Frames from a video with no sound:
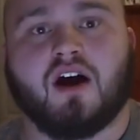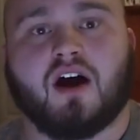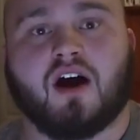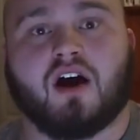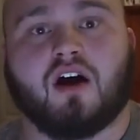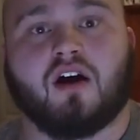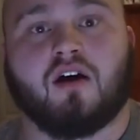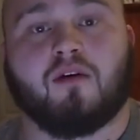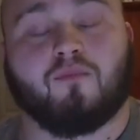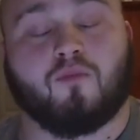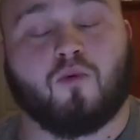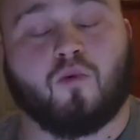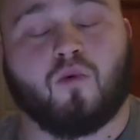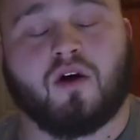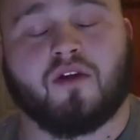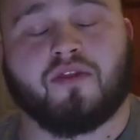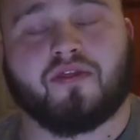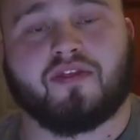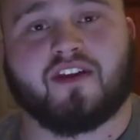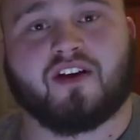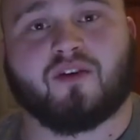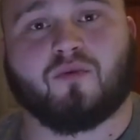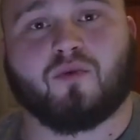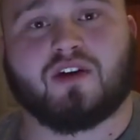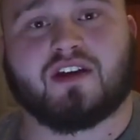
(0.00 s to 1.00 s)
Um,
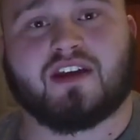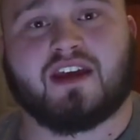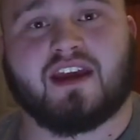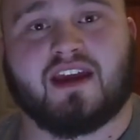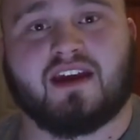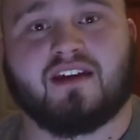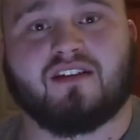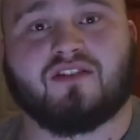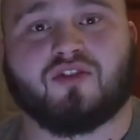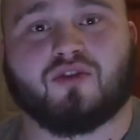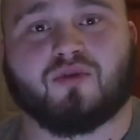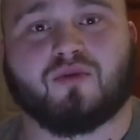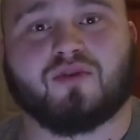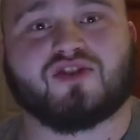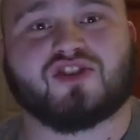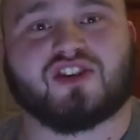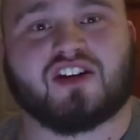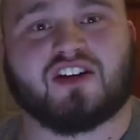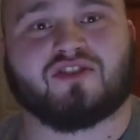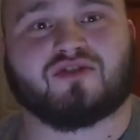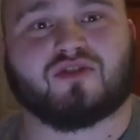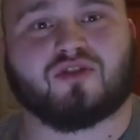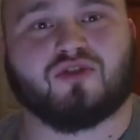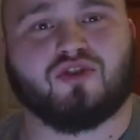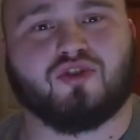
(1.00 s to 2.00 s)
one thing we can do is
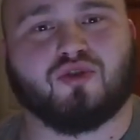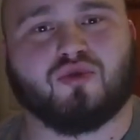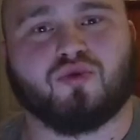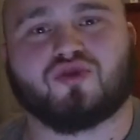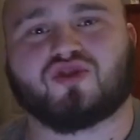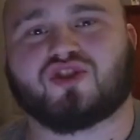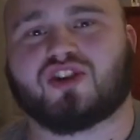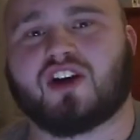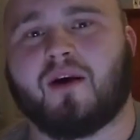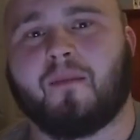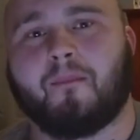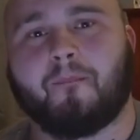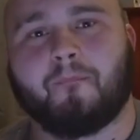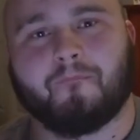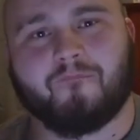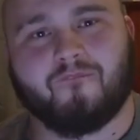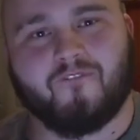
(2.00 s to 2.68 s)
introduce a